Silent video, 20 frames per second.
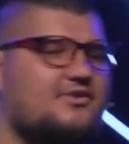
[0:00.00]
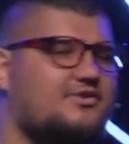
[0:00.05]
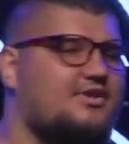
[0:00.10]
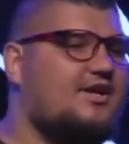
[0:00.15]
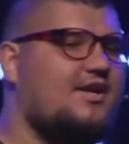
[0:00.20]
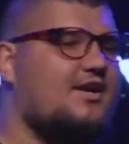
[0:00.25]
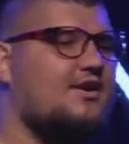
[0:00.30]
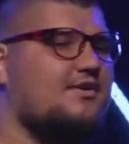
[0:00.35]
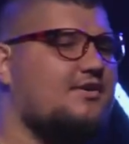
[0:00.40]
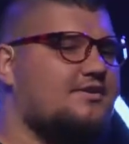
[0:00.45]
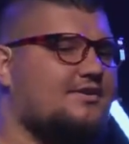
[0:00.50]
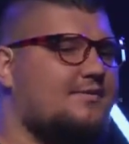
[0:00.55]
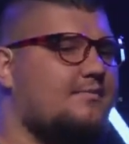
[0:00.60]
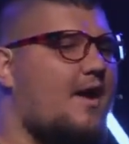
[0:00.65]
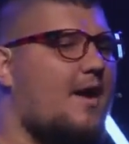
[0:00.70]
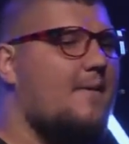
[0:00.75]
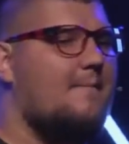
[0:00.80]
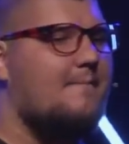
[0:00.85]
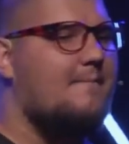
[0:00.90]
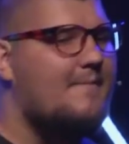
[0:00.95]
hear some
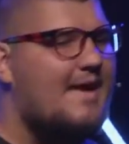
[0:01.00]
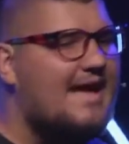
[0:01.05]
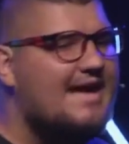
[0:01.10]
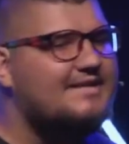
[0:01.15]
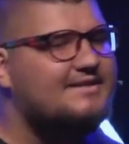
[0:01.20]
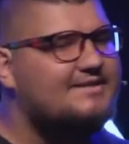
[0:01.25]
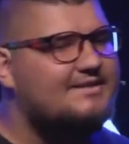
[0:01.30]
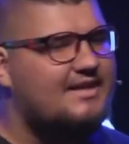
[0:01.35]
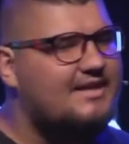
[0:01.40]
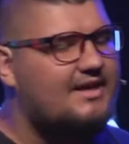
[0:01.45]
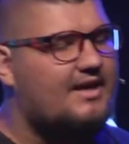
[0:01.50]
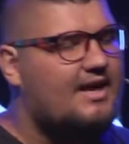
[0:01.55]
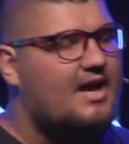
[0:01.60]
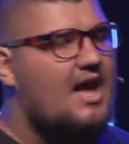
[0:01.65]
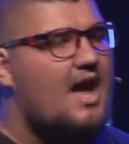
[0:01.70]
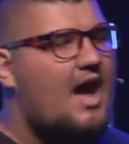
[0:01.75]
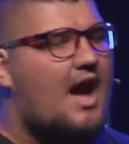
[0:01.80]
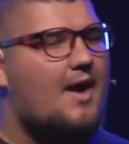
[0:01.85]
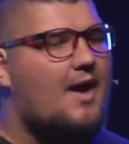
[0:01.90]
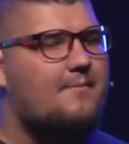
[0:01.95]
amazing,
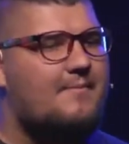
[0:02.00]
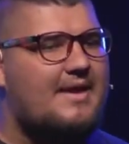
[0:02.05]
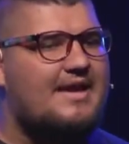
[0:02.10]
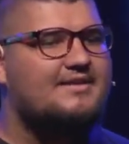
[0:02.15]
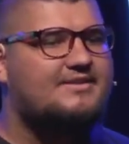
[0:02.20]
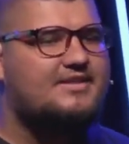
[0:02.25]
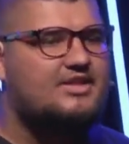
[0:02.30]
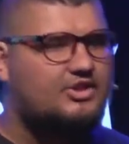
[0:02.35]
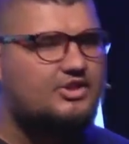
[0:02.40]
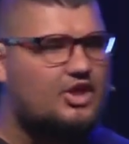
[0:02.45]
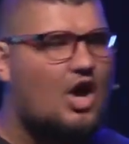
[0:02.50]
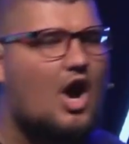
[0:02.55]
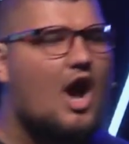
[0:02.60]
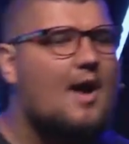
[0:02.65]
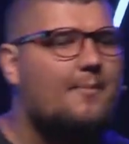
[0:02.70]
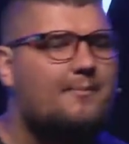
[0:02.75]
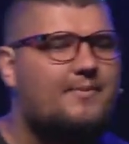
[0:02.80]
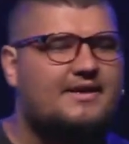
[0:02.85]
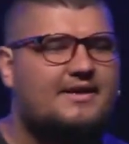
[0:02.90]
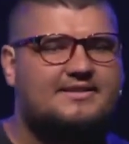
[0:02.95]
amazing
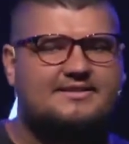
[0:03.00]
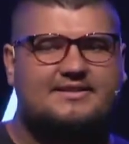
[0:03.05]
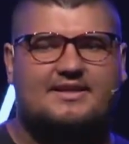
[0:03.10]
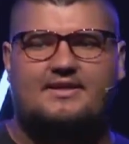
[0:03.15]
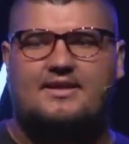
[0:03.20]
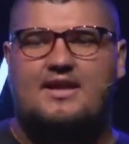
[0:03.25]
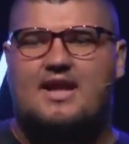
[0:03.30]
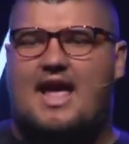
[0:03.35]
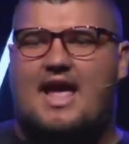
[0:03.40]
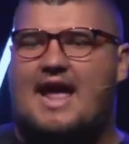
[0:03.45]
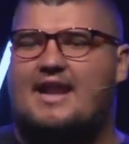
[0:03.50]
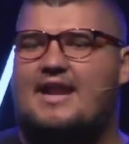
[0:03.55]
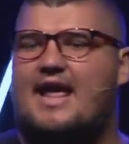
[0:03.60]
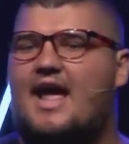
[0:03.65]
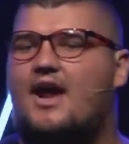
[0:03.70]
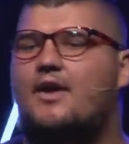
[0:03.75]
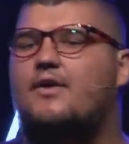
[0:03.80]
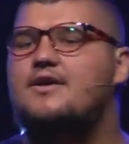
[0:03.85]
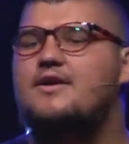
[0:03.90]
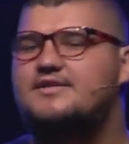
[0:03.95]
topics and, and
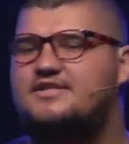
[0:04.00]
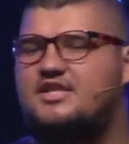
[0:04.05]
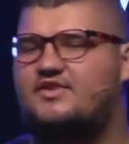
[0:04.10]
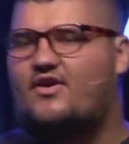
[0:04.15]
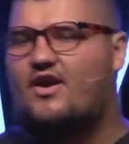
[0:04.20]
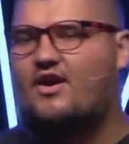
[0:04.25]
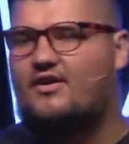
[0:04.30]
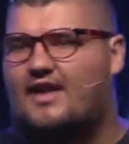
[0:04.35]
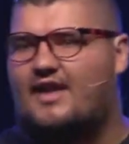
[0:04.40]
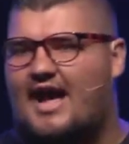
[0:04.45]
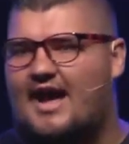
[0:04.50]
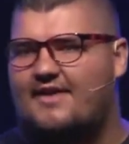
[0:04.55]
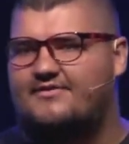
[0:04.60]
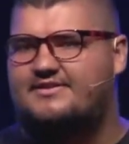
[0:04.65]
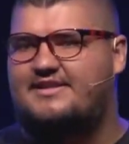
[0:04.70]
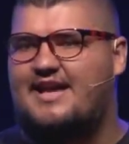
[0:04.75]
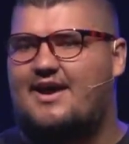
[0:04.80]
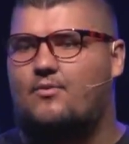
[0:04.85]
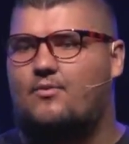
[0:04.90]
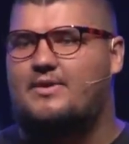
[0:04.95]
areas of our lives
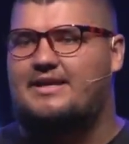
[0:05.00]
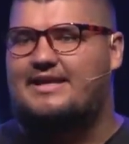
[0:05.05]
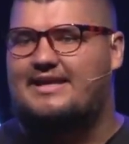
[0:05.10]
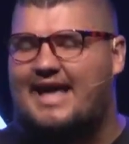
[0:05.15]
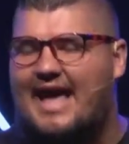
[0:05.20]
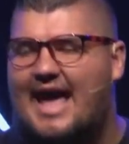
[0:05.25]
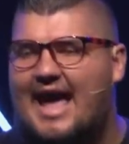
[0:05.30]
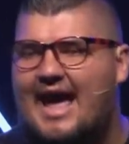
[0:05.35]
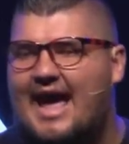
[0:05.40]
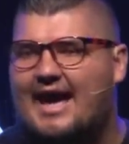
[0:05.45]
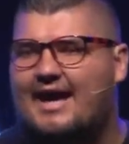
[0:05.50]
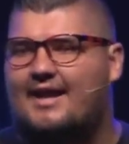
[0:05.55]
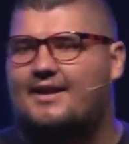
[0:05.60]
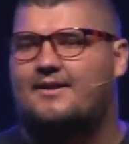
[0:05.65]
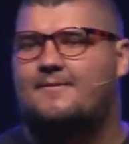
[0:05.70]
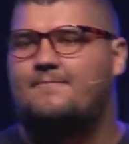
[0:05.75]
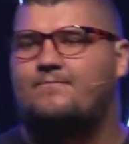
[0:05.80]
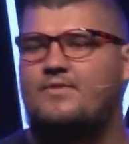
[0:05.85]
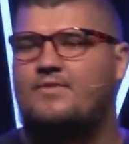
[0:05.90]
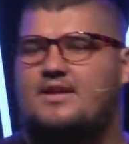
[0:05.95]
that we can
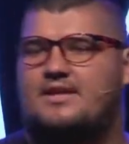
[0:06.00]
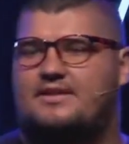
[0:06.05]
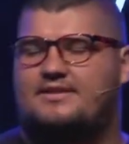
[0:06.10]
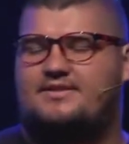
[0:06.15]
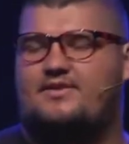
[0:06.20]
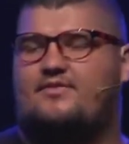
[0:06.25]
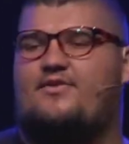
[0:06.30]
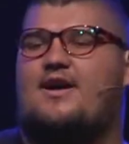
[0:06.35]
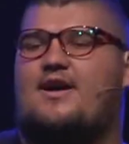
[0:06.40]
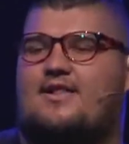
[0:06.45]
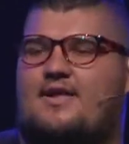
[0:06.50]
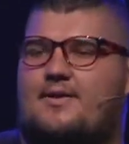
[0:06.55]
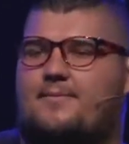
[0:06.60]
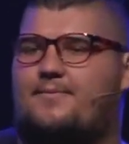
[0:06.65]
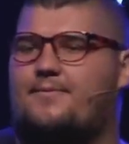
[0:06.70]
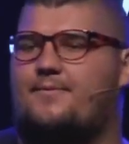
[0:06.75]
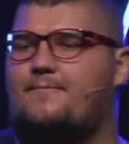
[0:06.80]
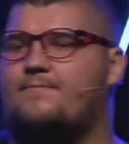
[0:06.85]
develop.